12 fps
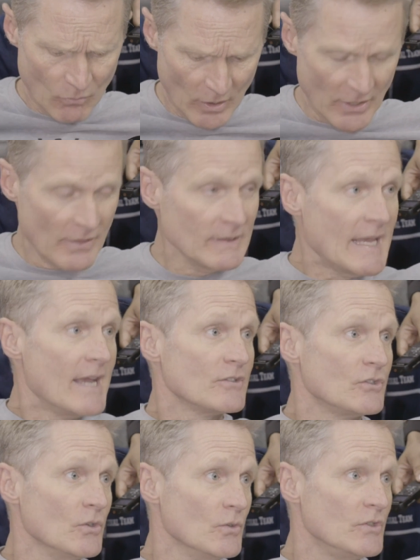one of the
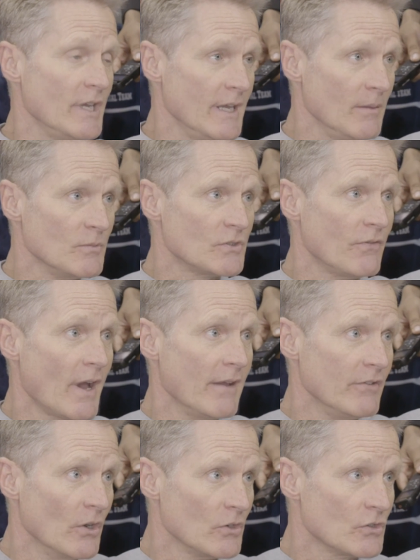last two teams
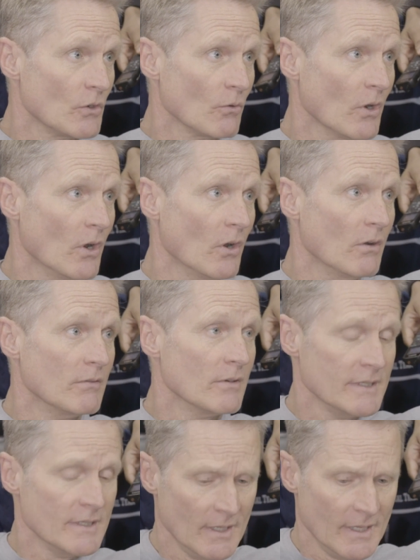five years in a row
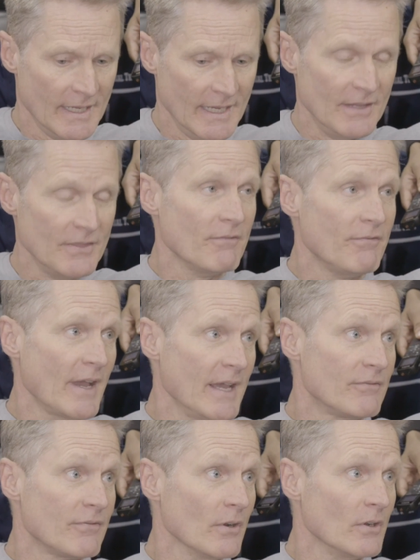in the
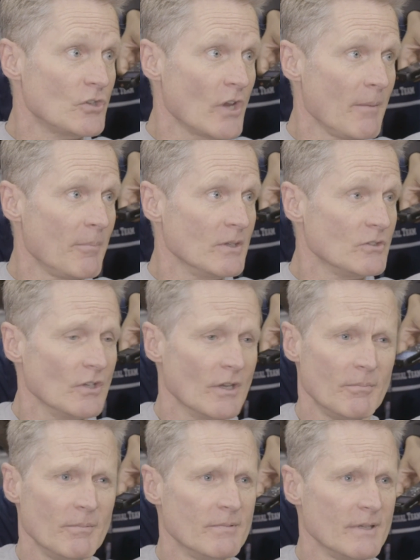fight for a
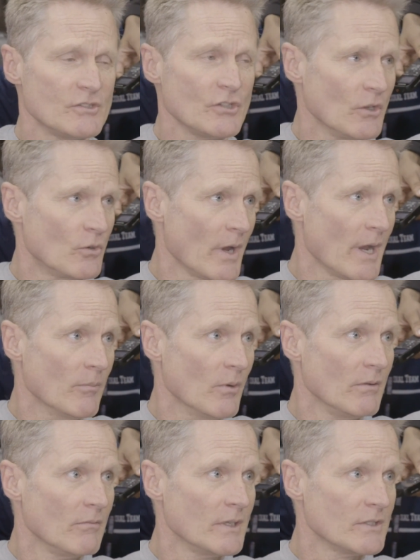championship, it's
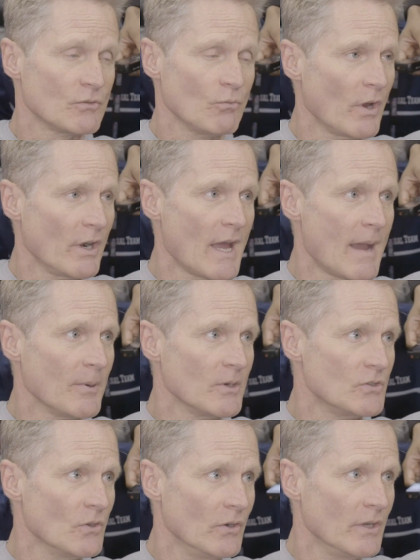incredible. It's what an
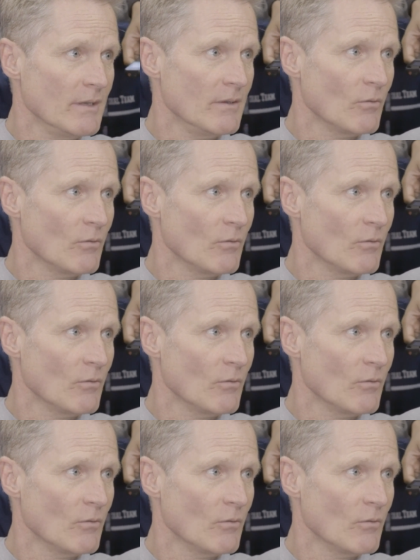opportunity,